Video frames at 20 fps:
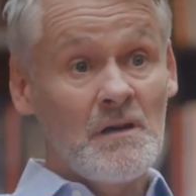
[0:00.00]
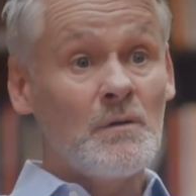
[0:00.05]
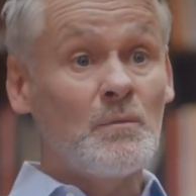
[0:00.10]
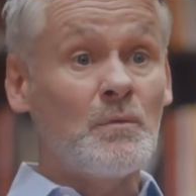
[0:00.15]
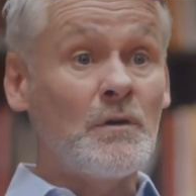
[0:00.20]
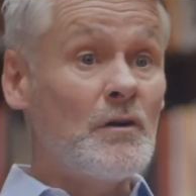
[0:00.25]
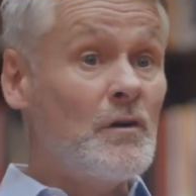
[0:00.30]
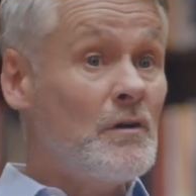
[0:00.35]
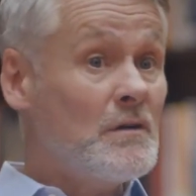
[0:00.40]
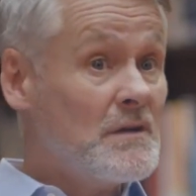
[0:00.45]

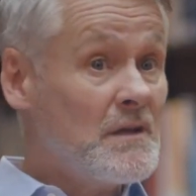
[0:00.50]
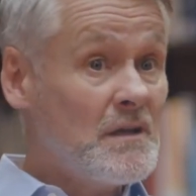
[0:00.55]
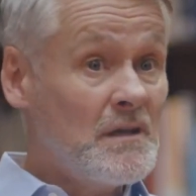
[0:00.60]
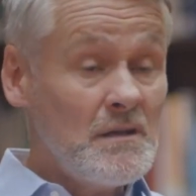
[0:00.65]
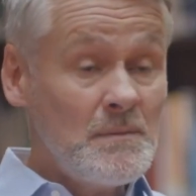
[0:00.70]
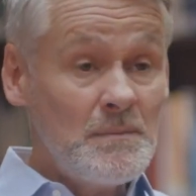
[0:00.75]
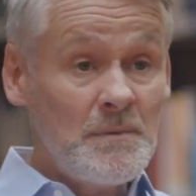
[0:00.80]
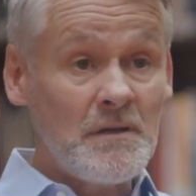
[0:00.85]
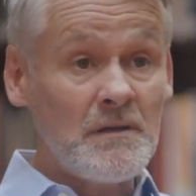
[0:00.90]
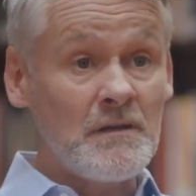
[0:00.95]
We all
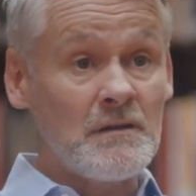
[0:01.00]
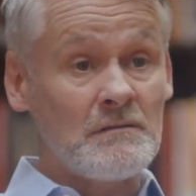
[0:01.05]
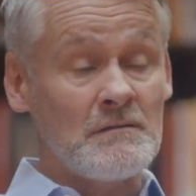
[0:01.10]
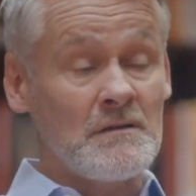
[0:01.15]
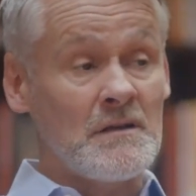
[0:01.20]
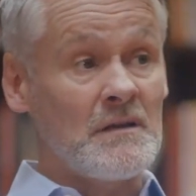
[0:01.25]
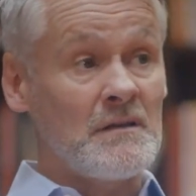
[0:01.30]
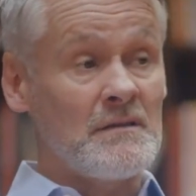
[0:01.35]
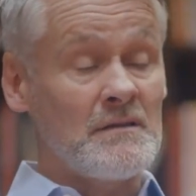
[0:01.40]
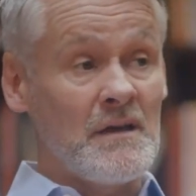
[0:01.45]
keep
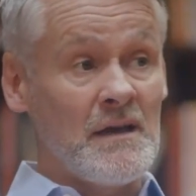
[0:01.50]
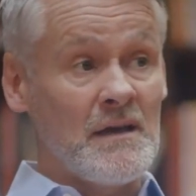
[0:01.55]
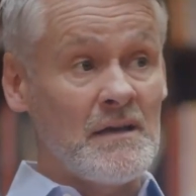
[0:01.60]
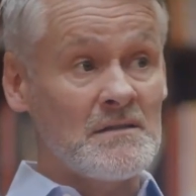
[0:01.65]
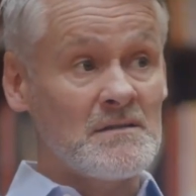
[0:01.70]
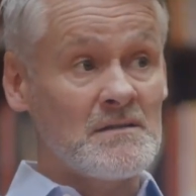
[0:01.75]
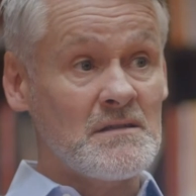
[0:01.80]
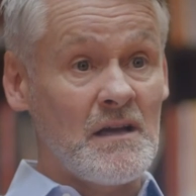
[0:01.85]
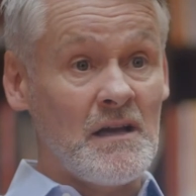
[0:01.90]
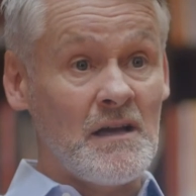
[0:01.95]
hearing that